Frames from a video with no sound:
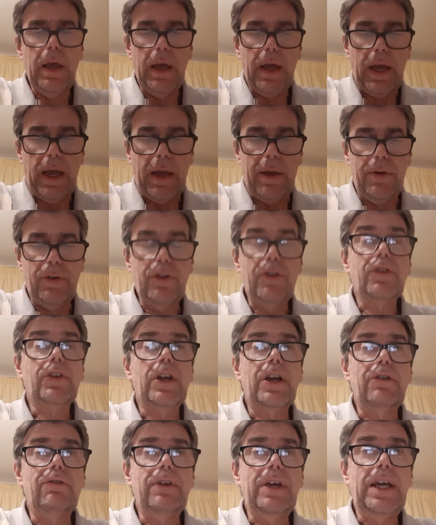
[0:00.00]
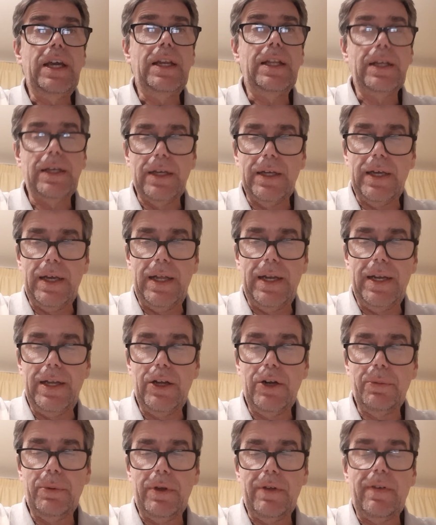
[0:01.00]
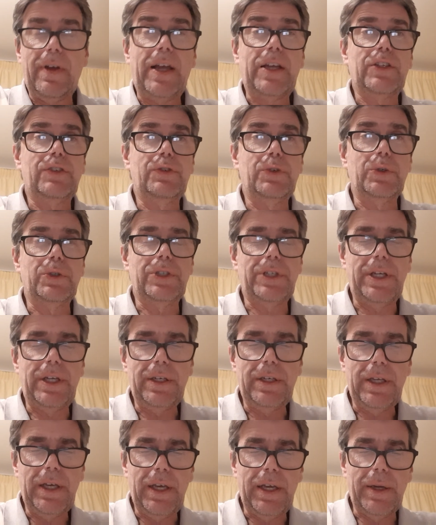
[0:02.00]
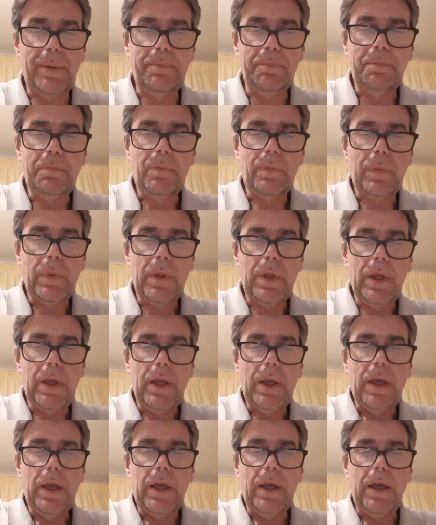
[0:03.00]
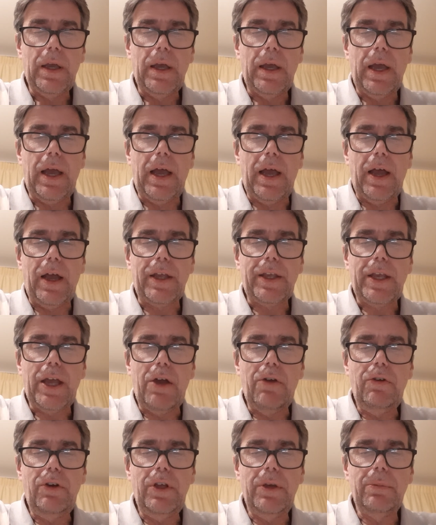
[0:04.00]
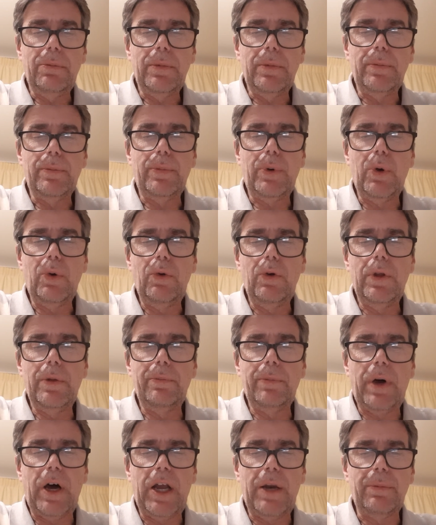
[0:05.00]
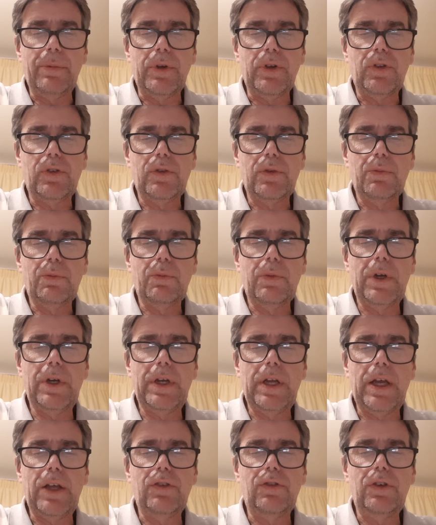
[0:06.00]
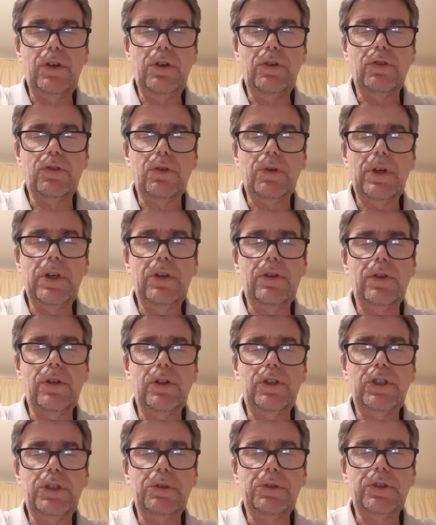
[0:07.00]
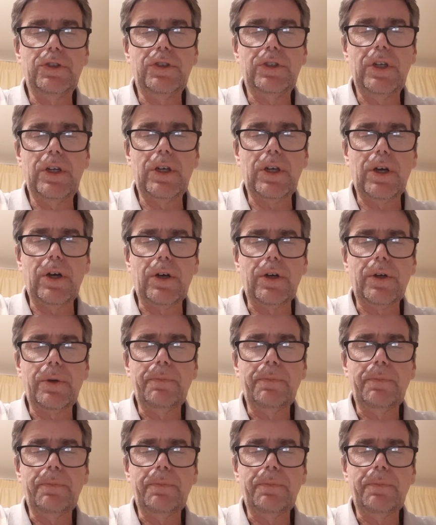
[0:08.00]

I'm just going to read a little bit of Acts 14 here. At Iconium, Paul and Barnabas went as usual into the Jewish synagogue.